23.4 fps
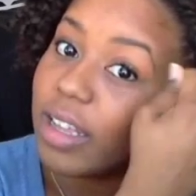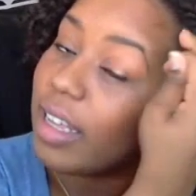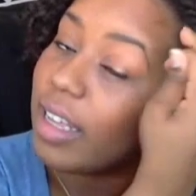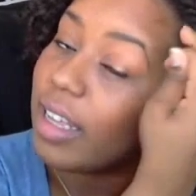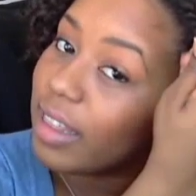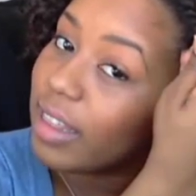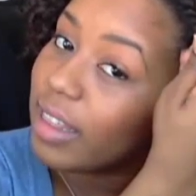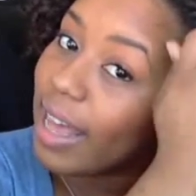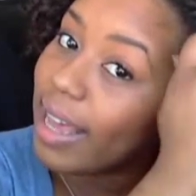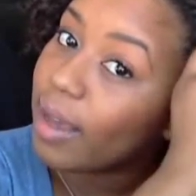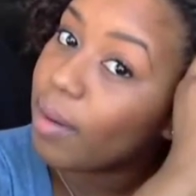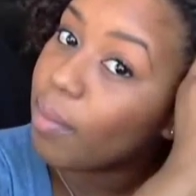
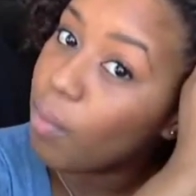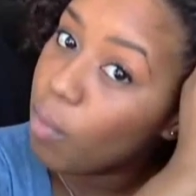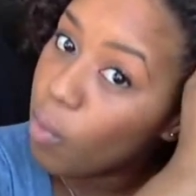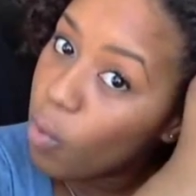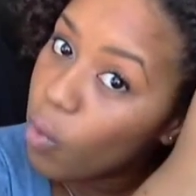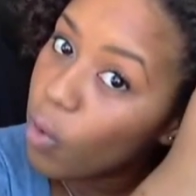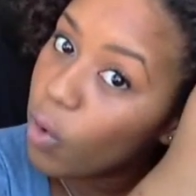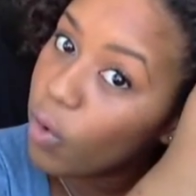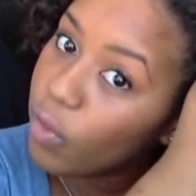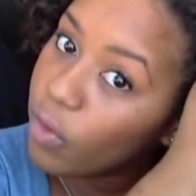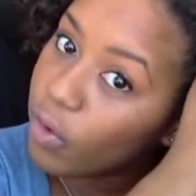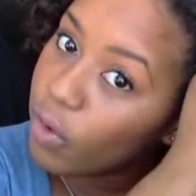Like,
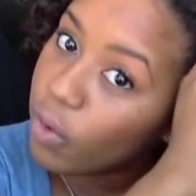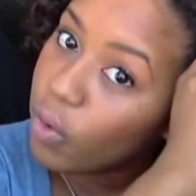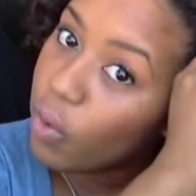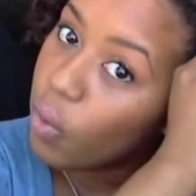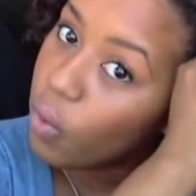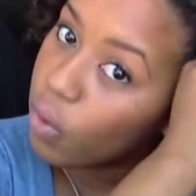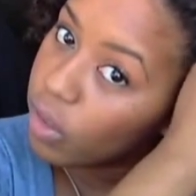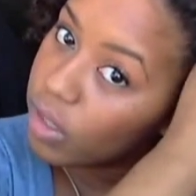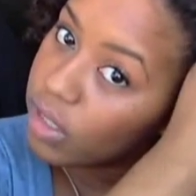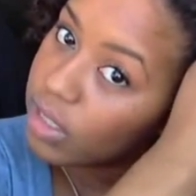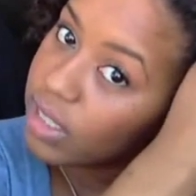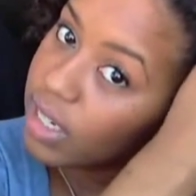more than a
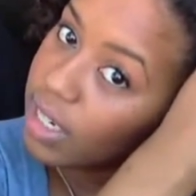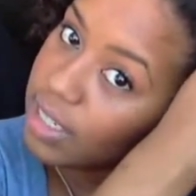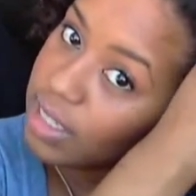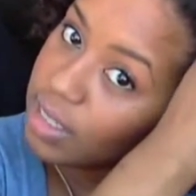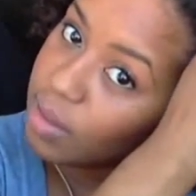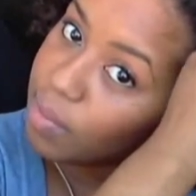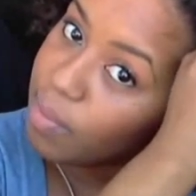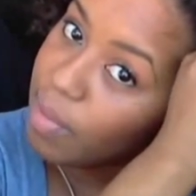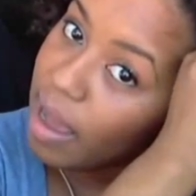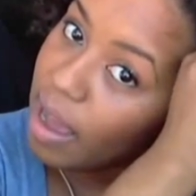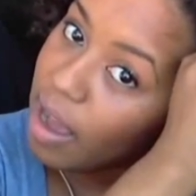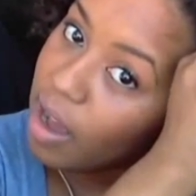quarter size
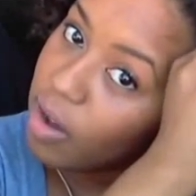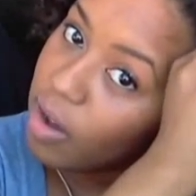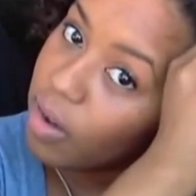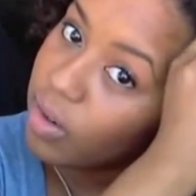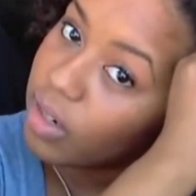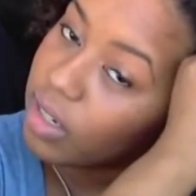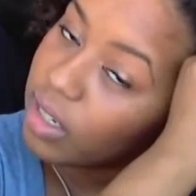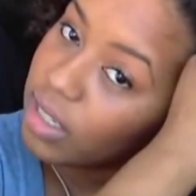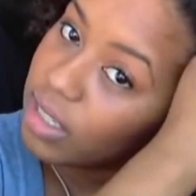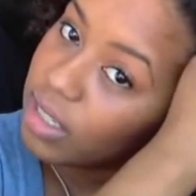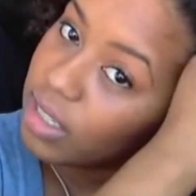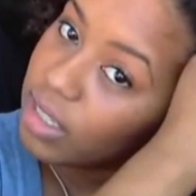amount
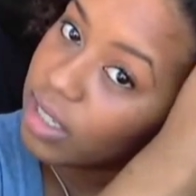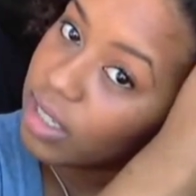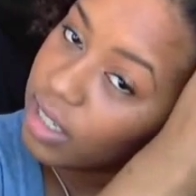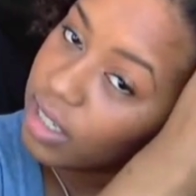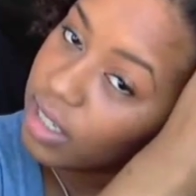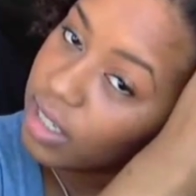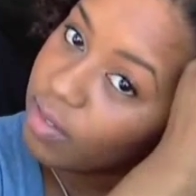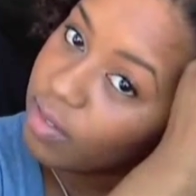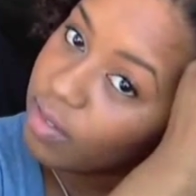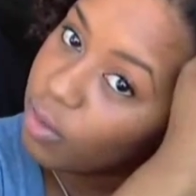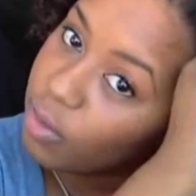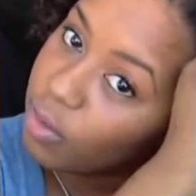is going to
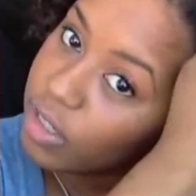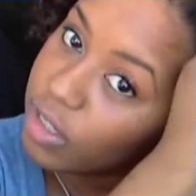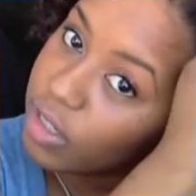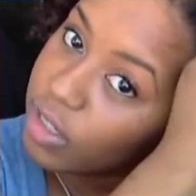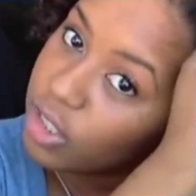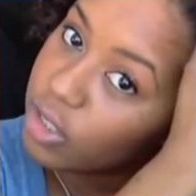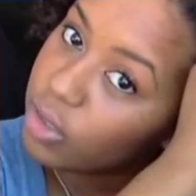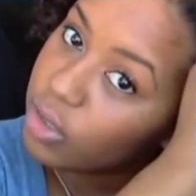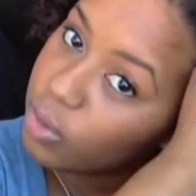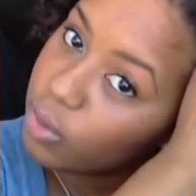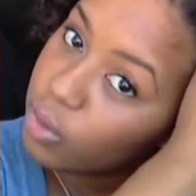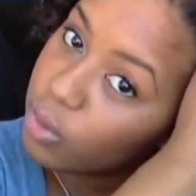give you
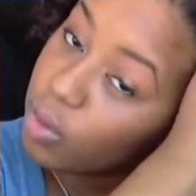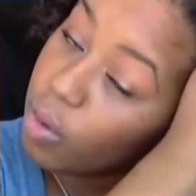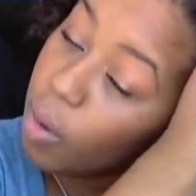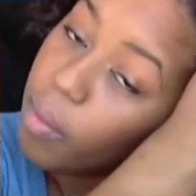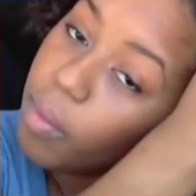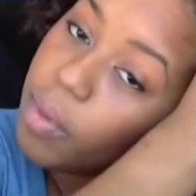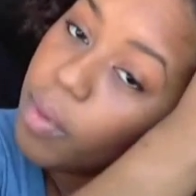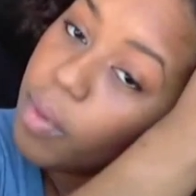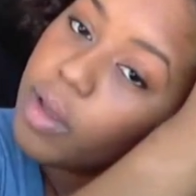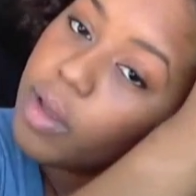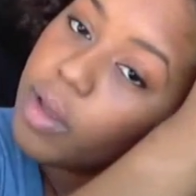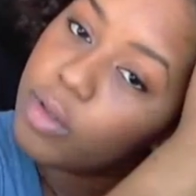issues,
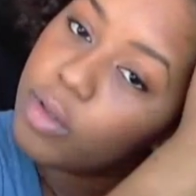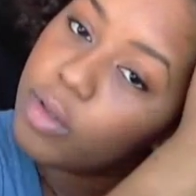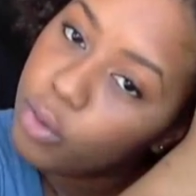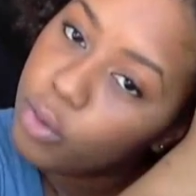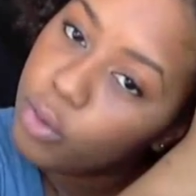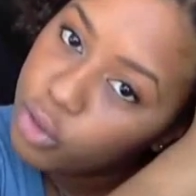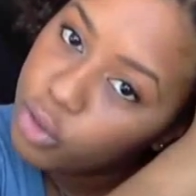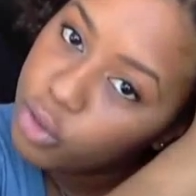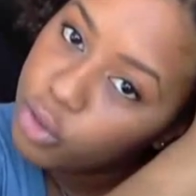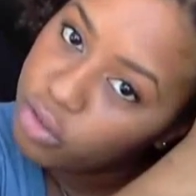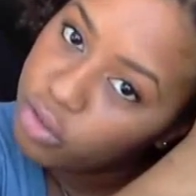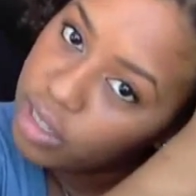
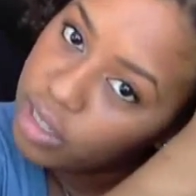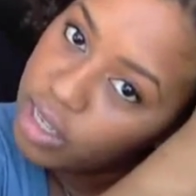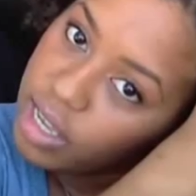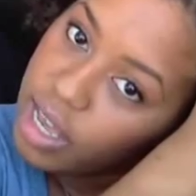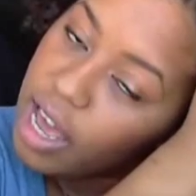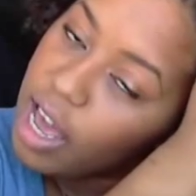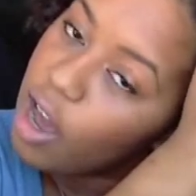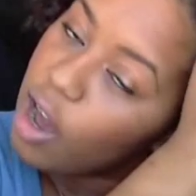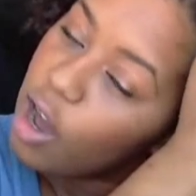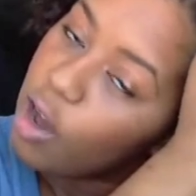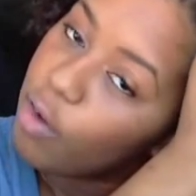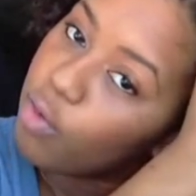usually.
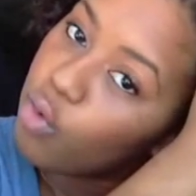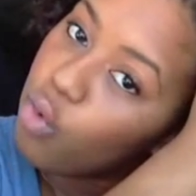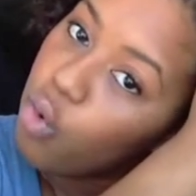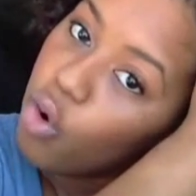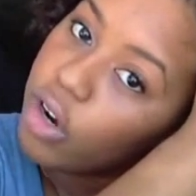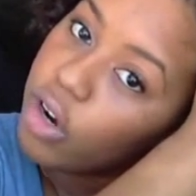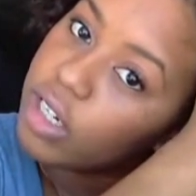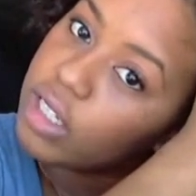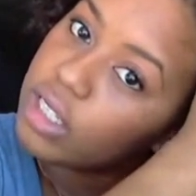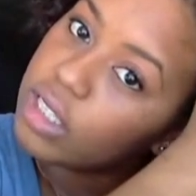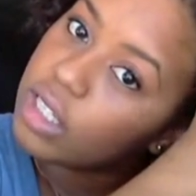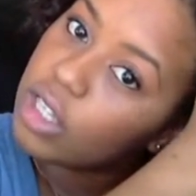Of
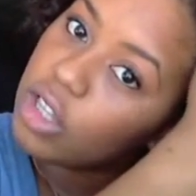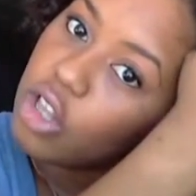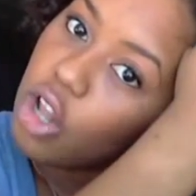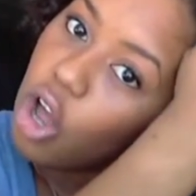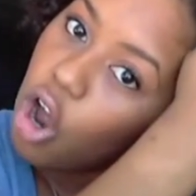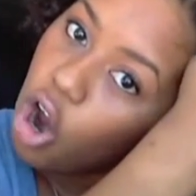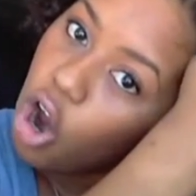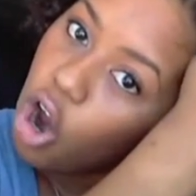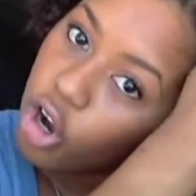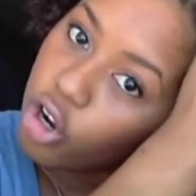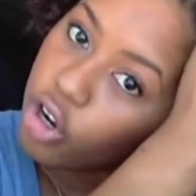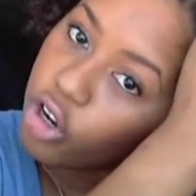course, the
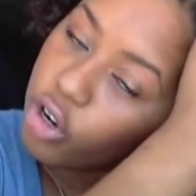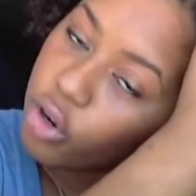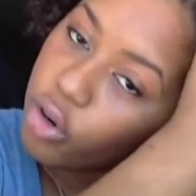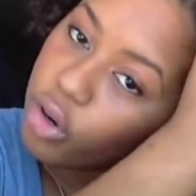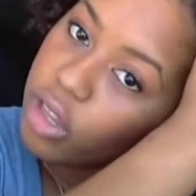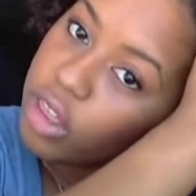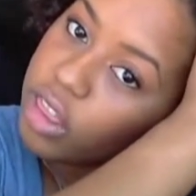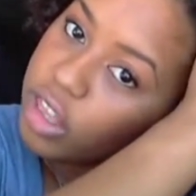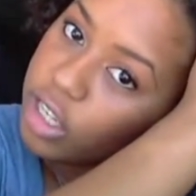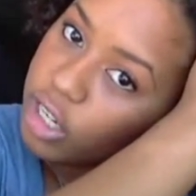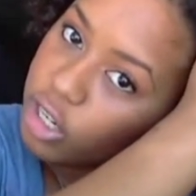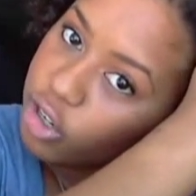longer or
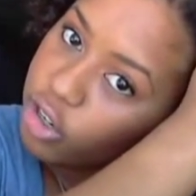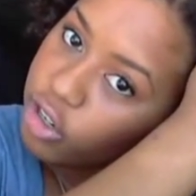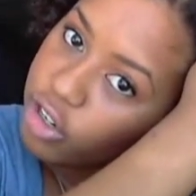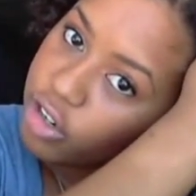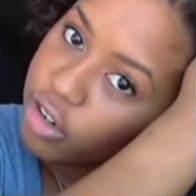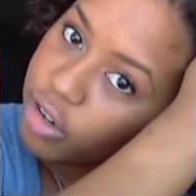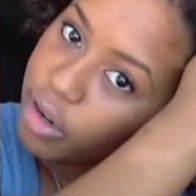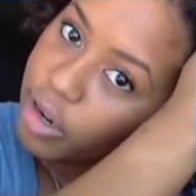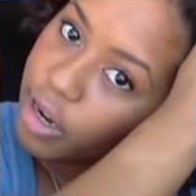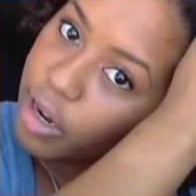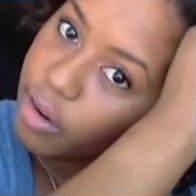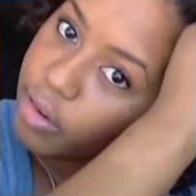thicker
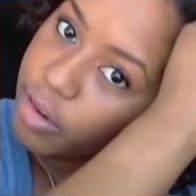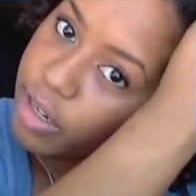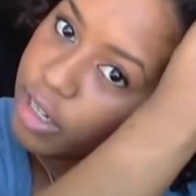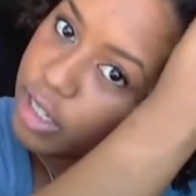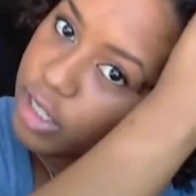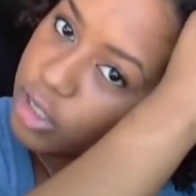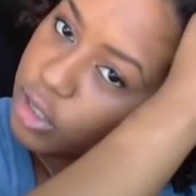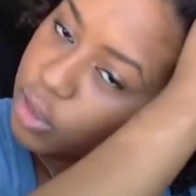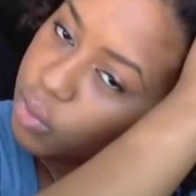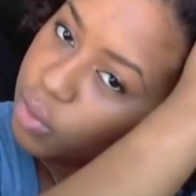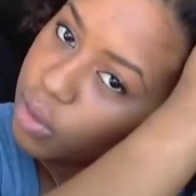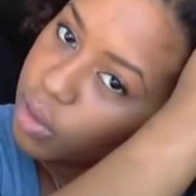your hair
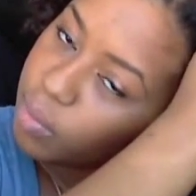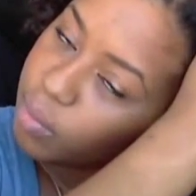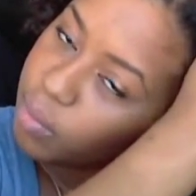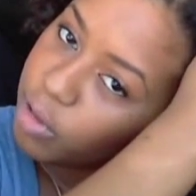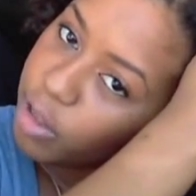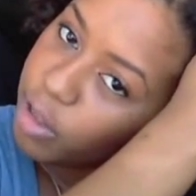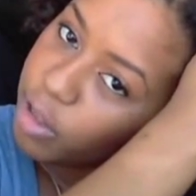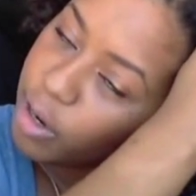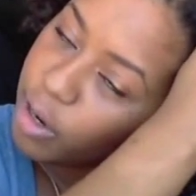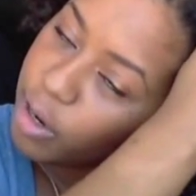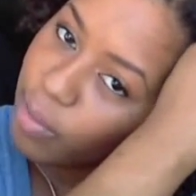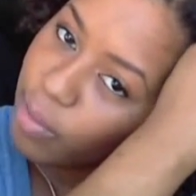is, you can
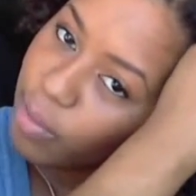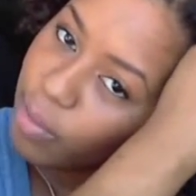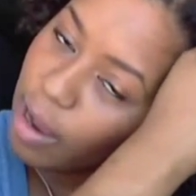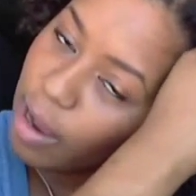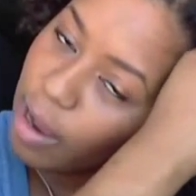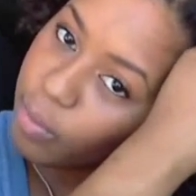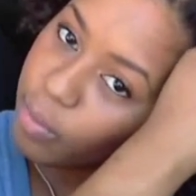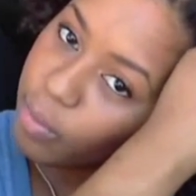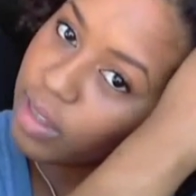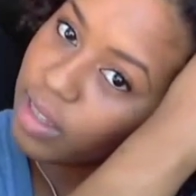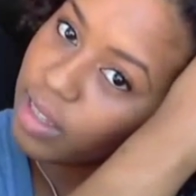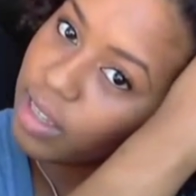play around
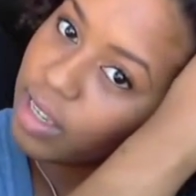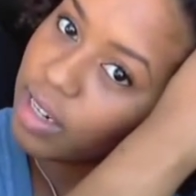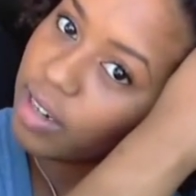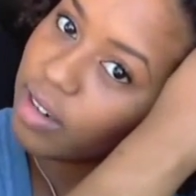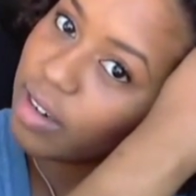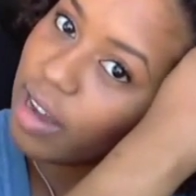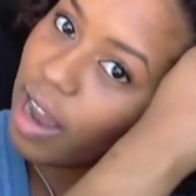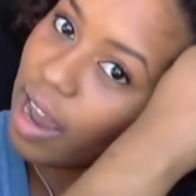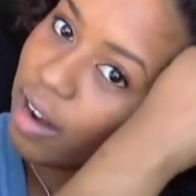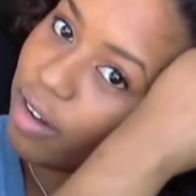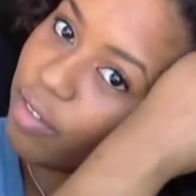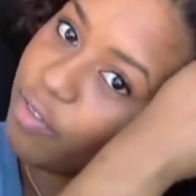with it and
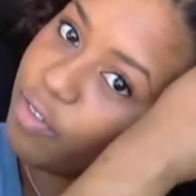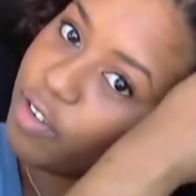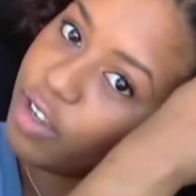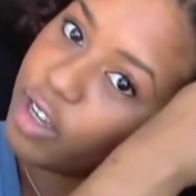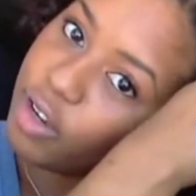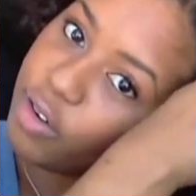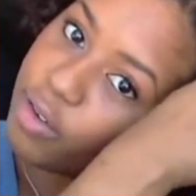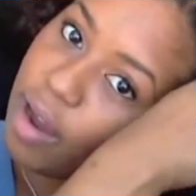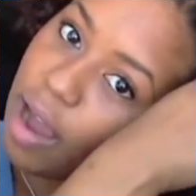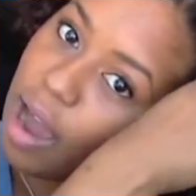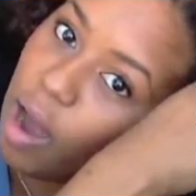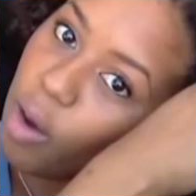kind of
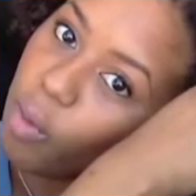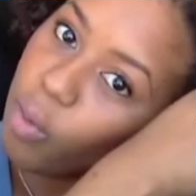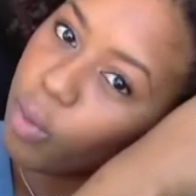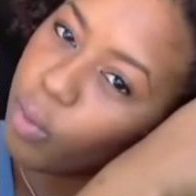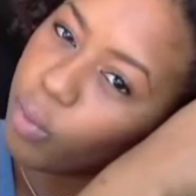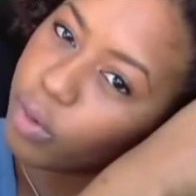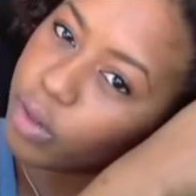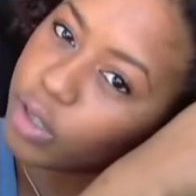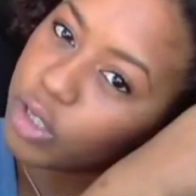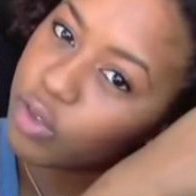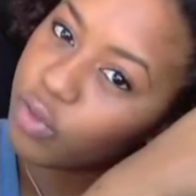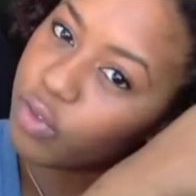figure out what
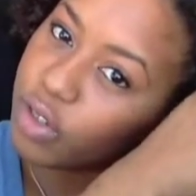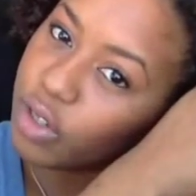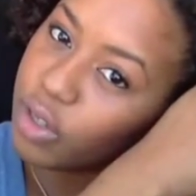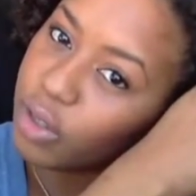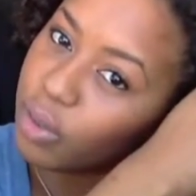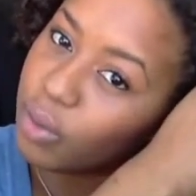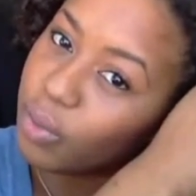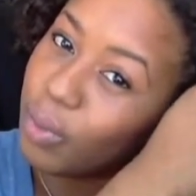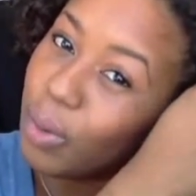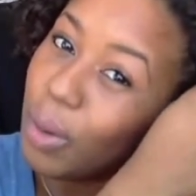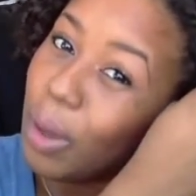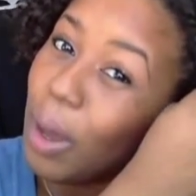works for
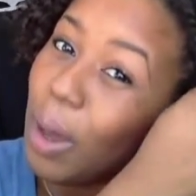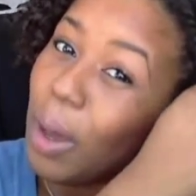you.